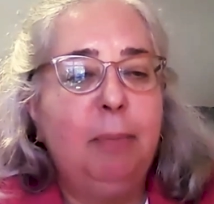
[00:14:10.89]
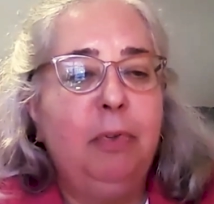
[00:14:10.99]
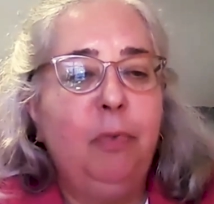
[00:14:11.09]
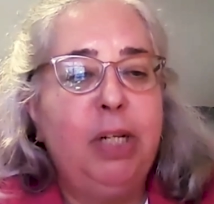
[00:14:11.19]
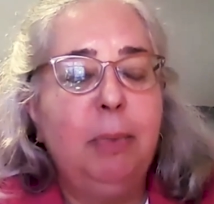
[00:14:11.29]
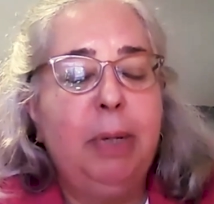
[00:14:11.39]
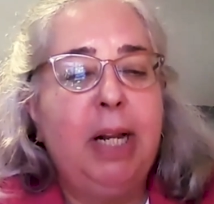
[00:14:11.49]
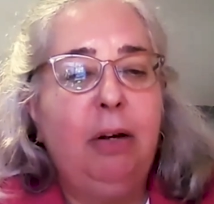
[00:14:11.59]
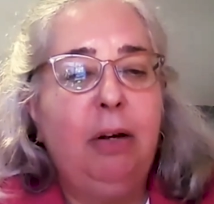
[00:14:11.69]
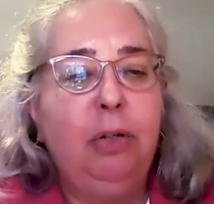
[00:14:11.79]
couple of weeks
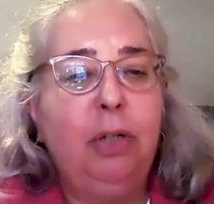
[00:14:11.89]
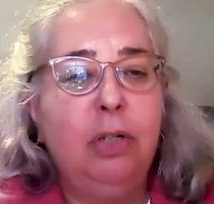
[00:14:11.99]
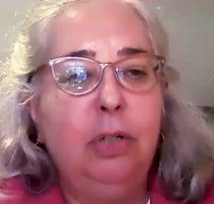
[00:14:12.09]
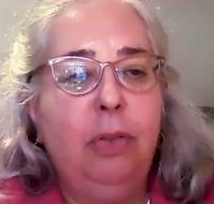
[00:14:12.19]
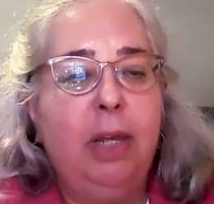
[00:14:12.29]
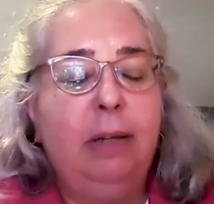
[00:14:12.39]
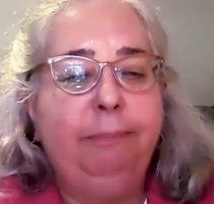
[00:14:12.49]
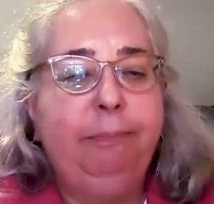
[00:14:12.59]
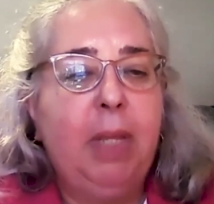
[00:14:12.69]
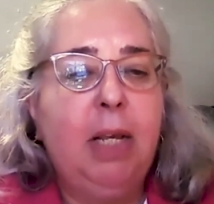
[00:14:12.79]
about how you can do
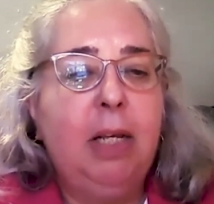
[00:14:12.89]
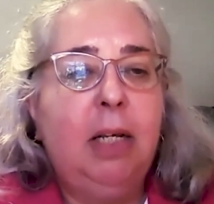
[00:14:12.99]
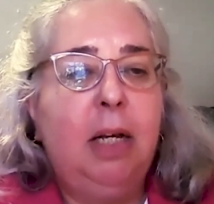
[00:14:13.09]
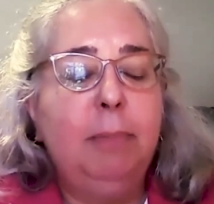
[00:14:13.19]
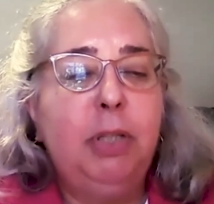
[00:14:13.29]
that.